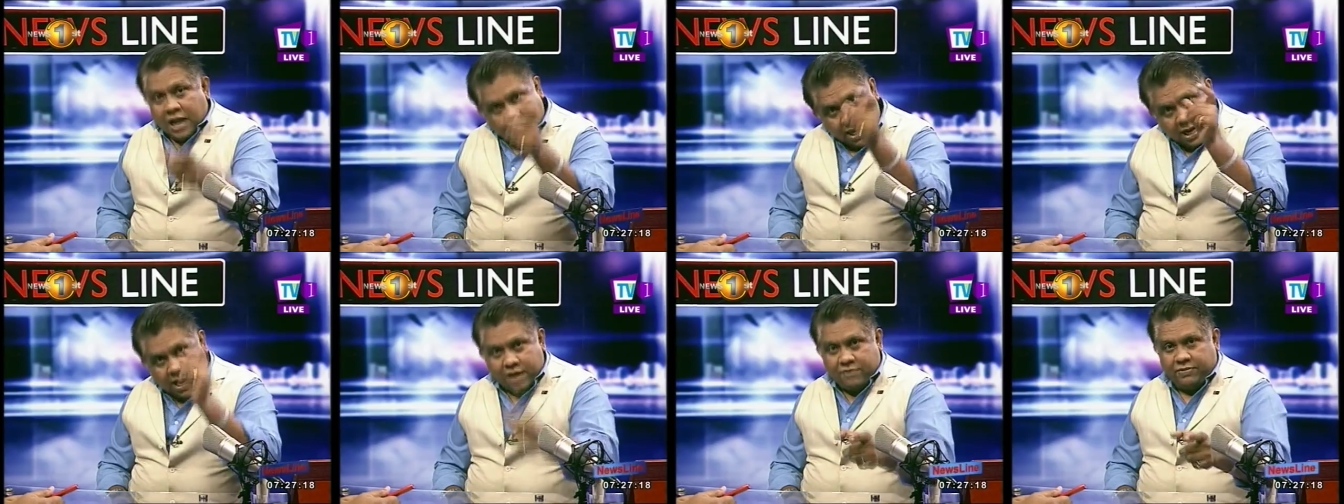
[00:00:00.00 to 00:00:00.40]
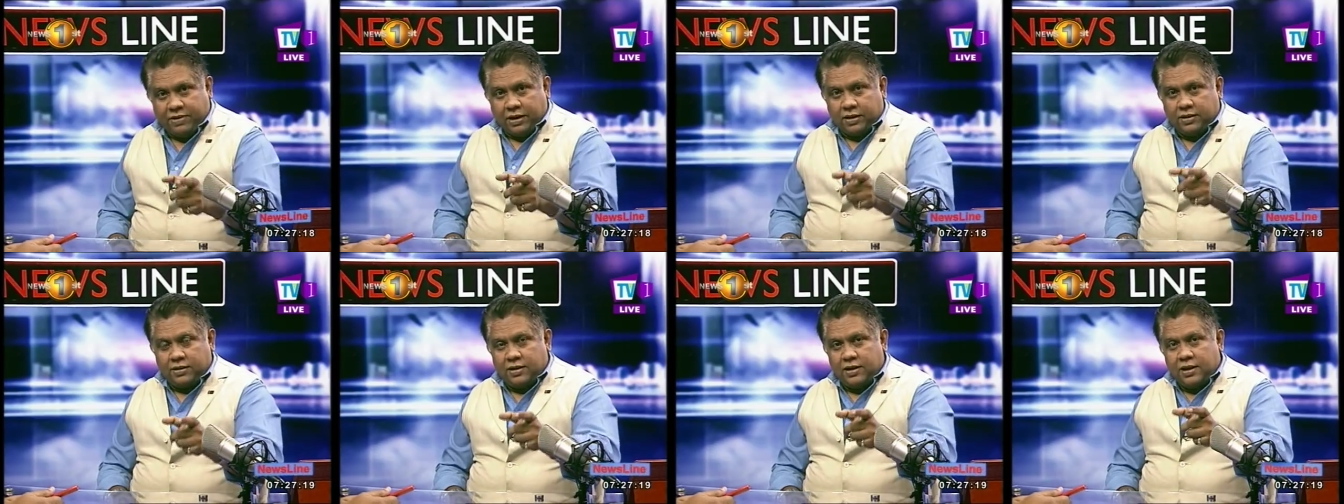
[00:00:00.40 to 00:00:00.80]

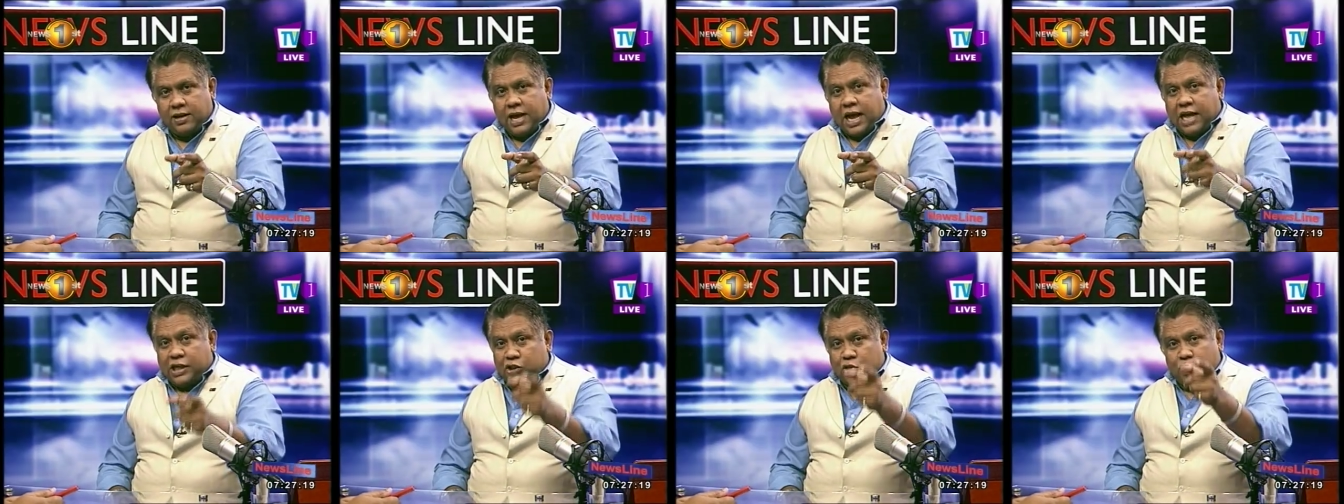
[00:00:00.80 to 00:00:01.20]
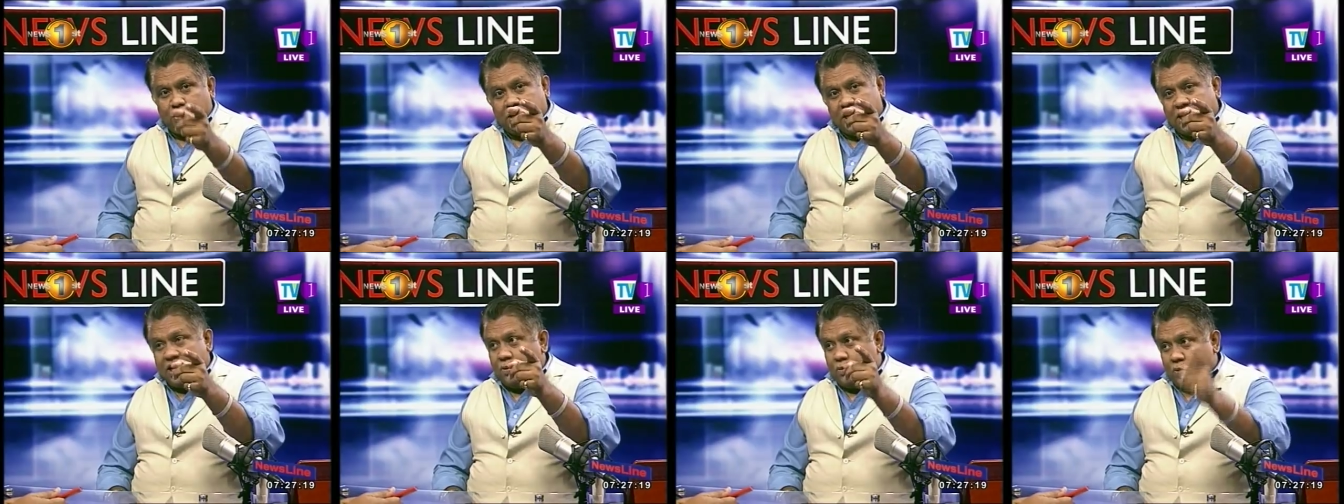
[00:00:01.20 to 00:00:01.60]
David, As to
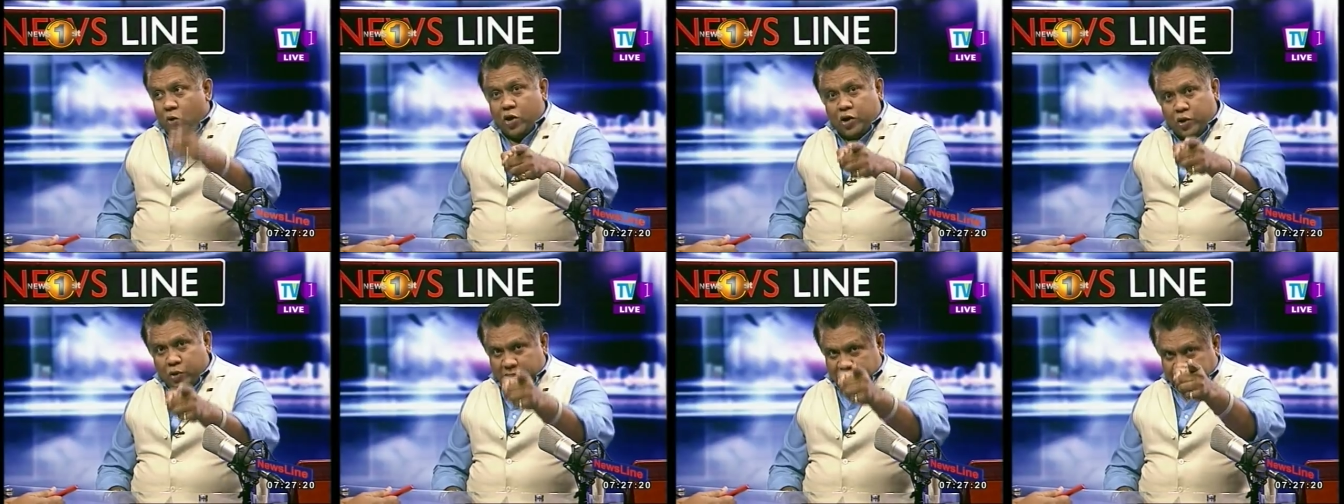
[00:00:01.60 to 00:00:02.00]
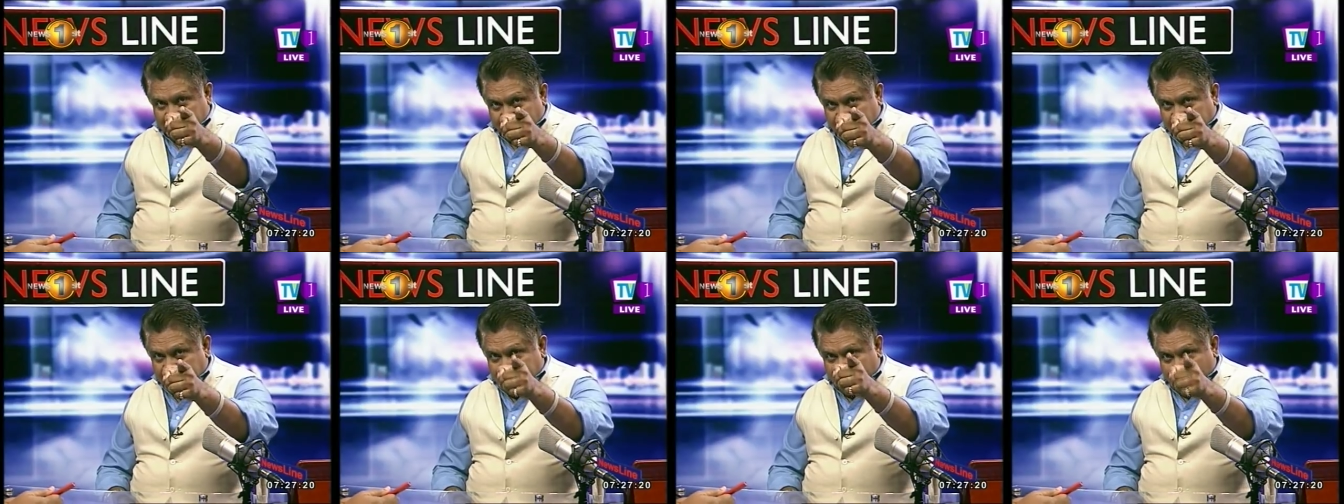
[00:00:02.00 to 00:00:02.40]
whether they want to is
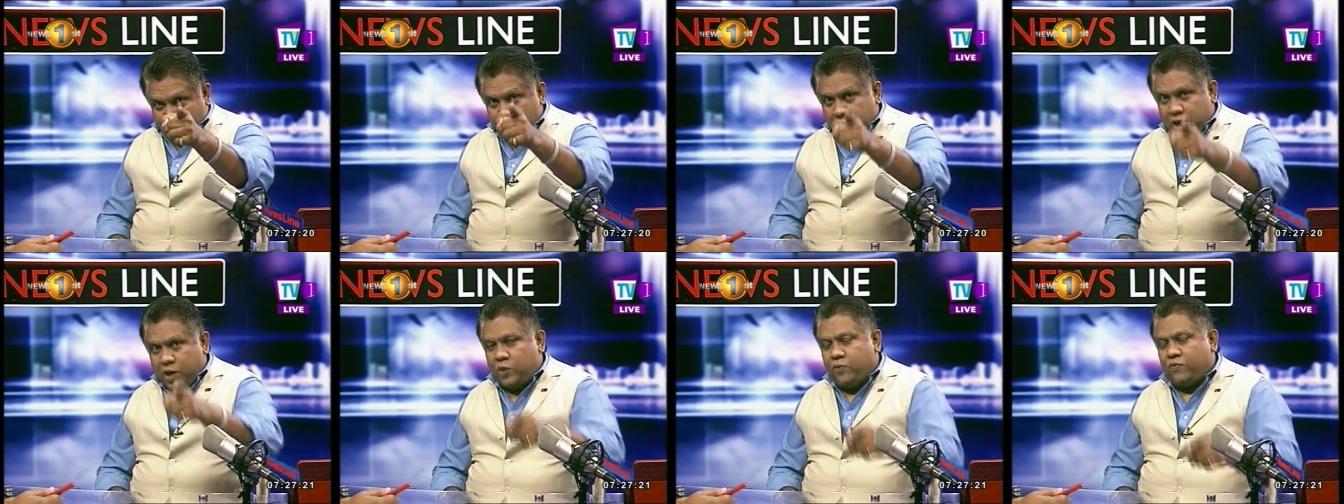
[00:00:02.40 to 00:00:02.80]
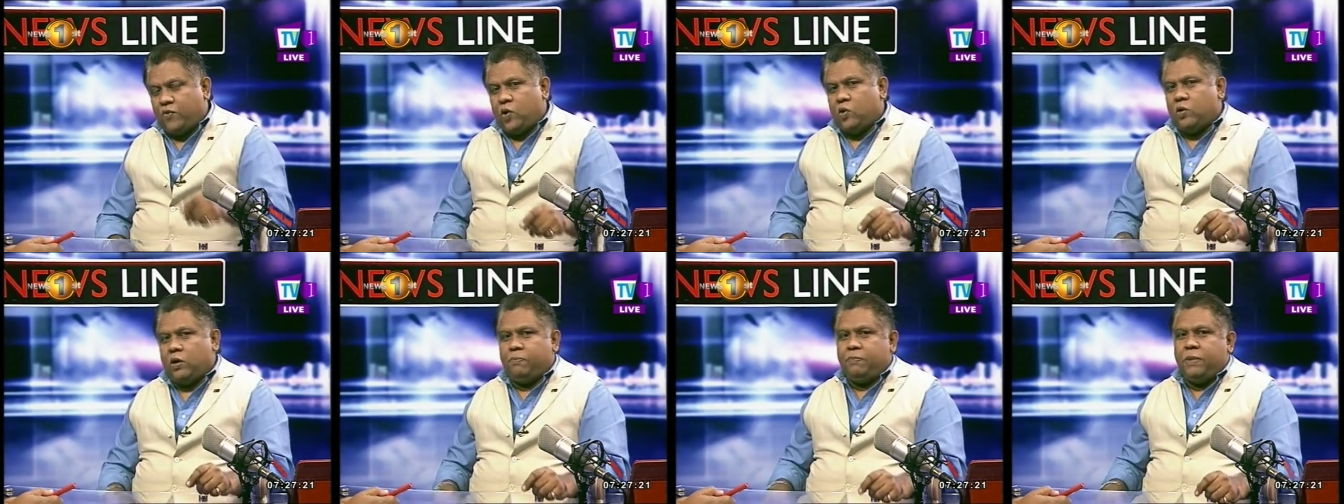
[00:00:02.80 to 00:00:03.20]
something that you need to
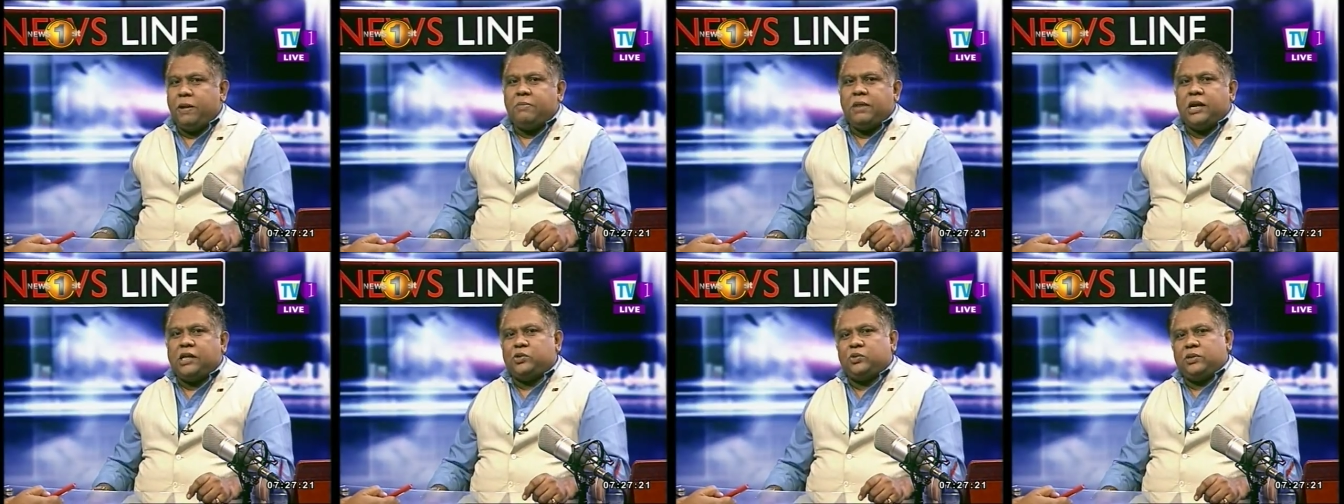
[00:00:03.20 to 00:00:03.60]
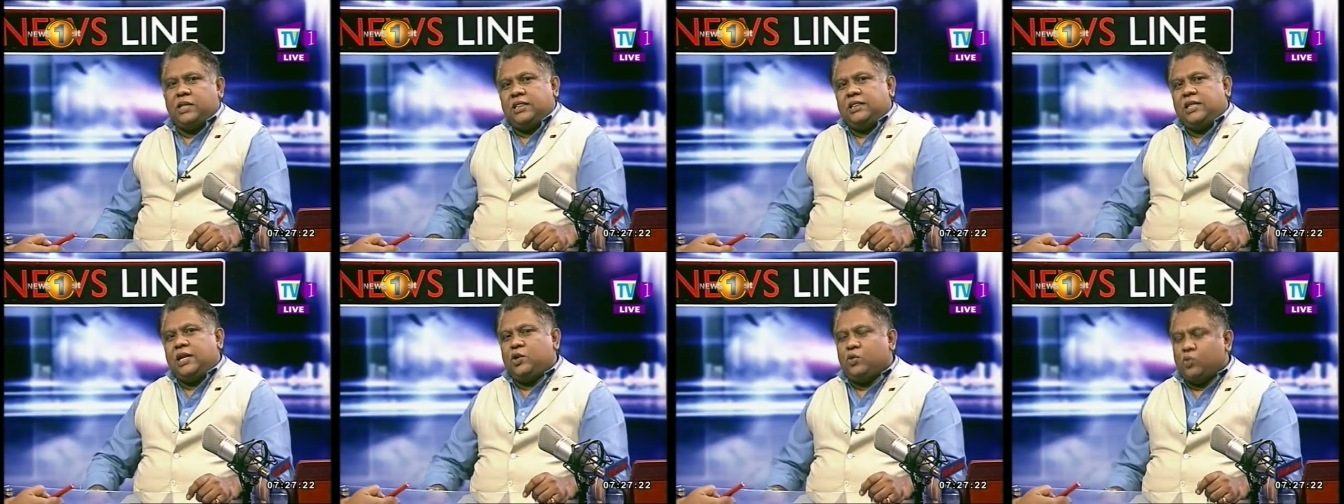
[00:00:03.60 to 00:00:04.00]
follow up and make sure
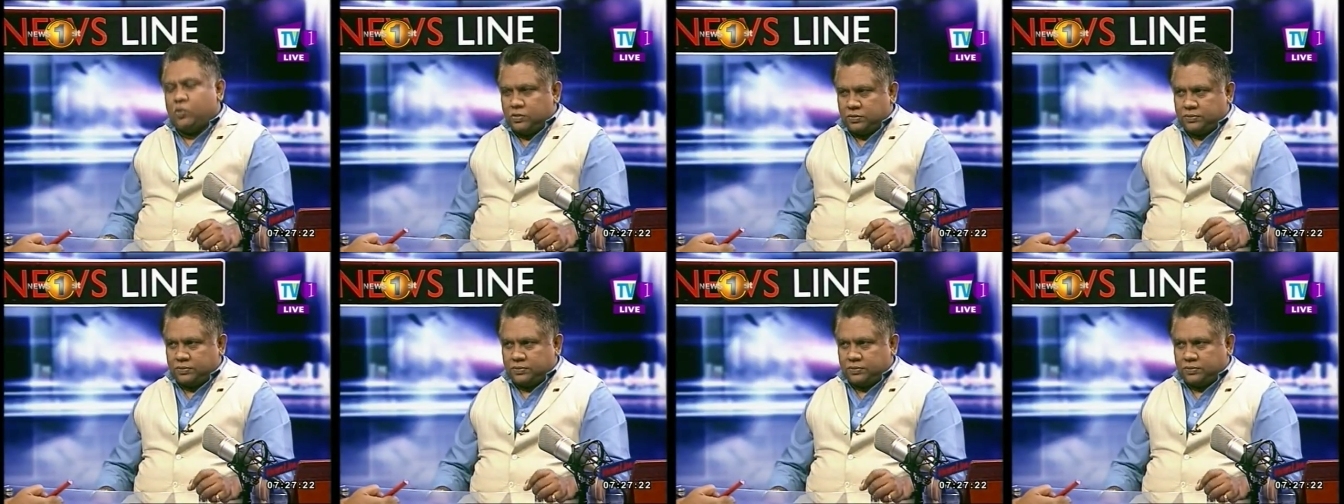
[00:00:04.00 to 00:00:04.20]
that they do.